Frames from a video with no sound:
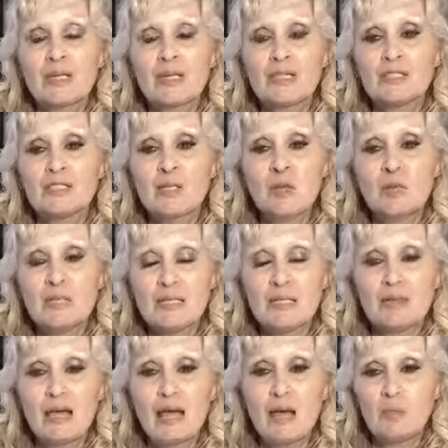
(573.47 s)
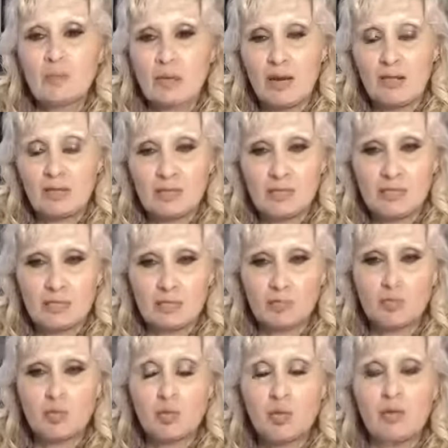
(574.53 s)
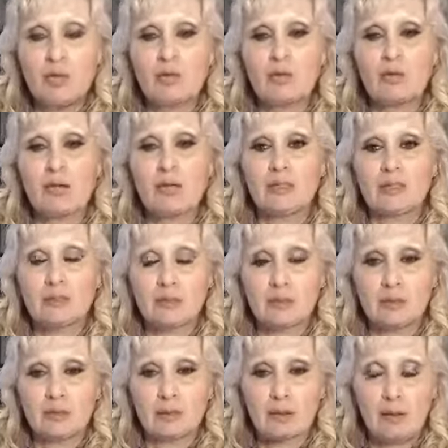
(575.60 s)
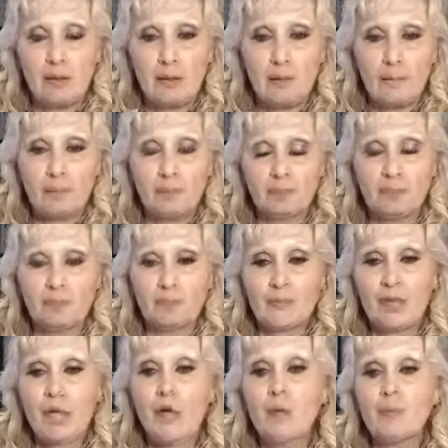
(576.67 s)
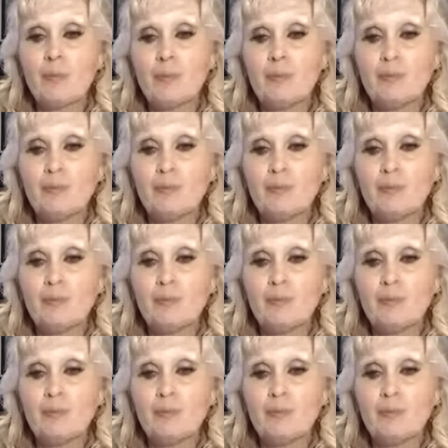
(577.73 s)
So we did that and we gave her this really great um, help.